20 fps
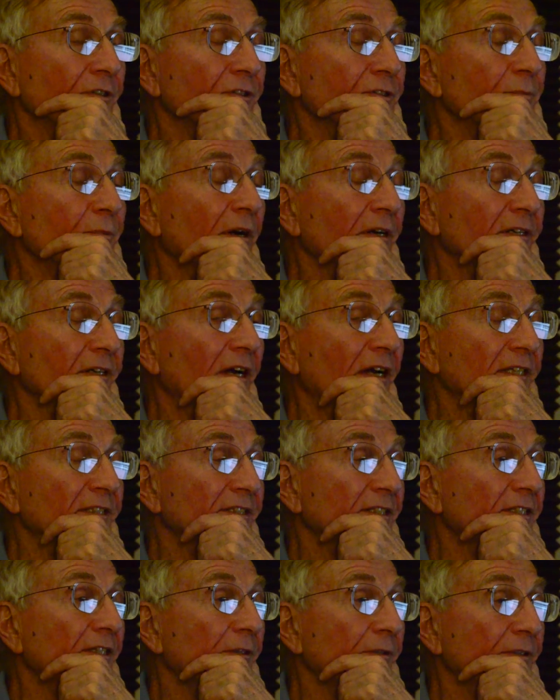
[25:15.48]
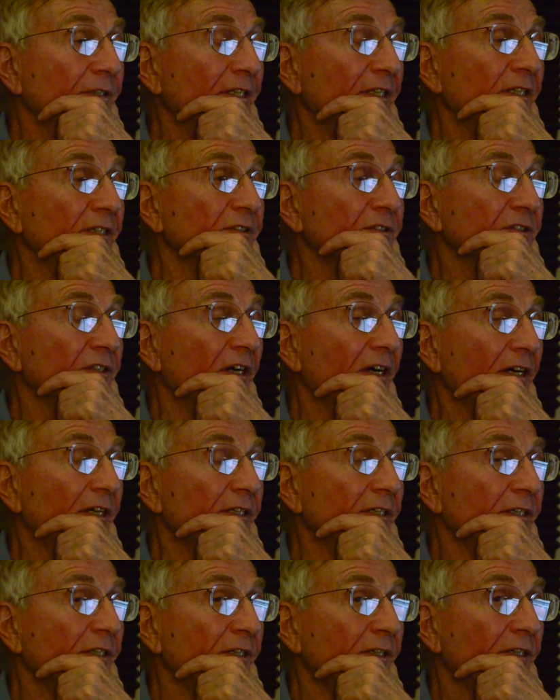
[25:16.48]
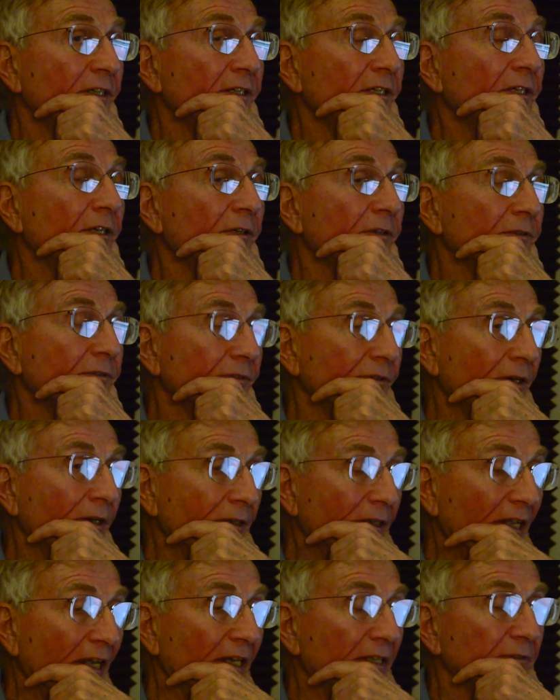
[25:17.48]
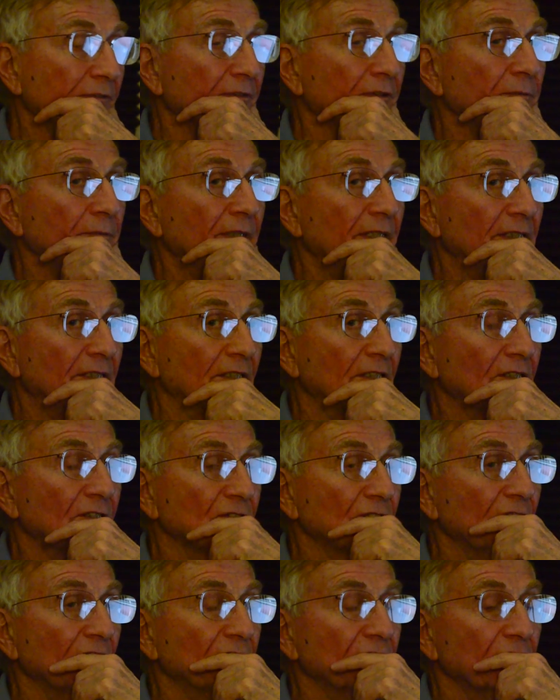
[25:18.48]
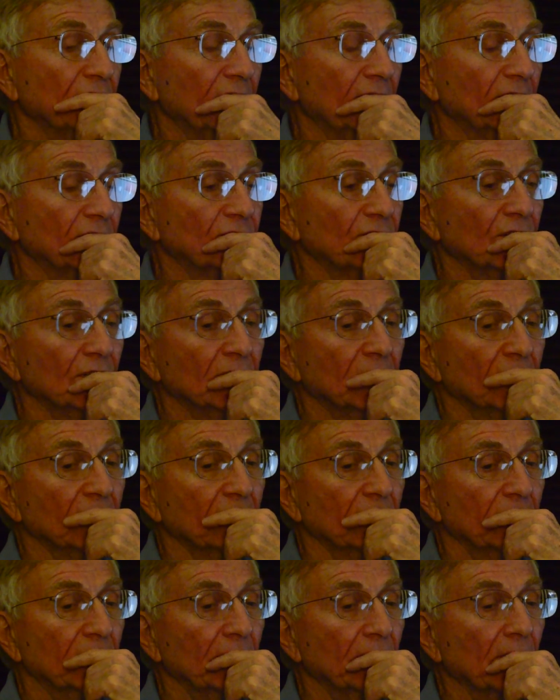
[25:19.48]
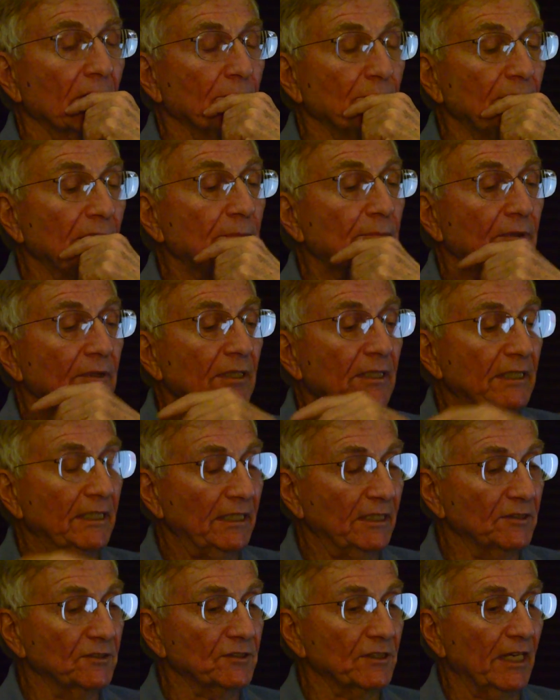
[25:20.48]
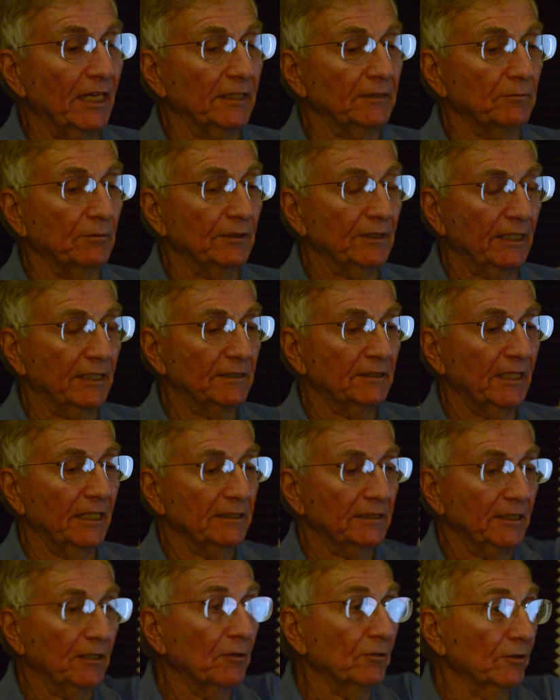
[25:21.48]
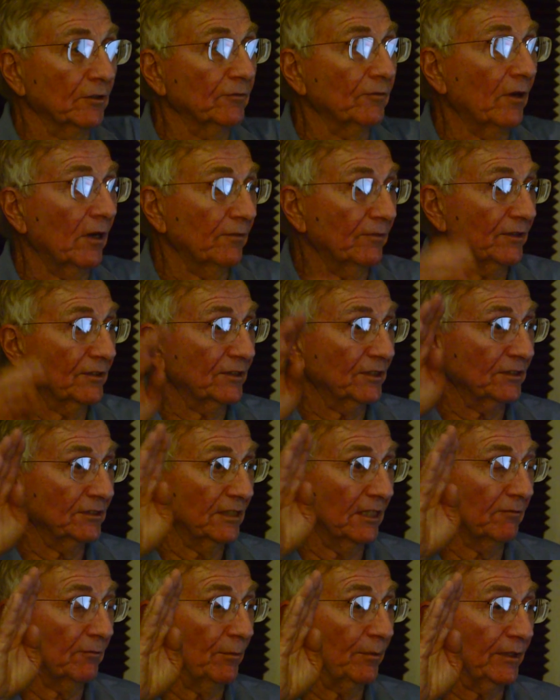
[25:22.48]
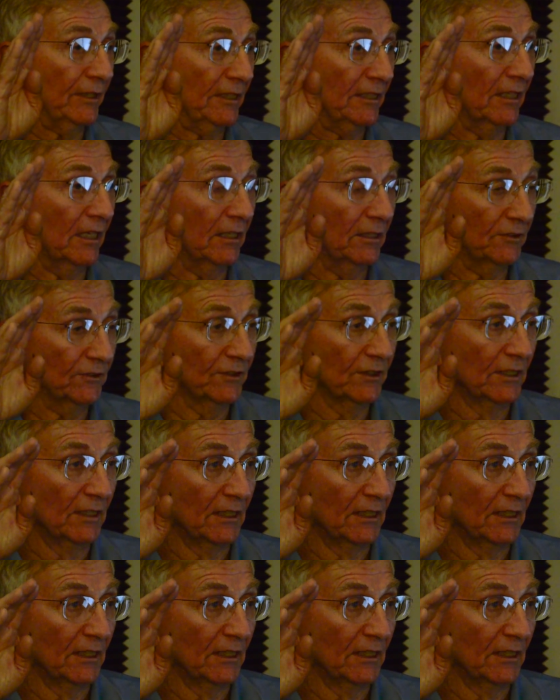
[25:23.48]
smart guys I know on the inside, again, for me, the distinction is there are people on the inside, when they take the oath of office, as everybody does,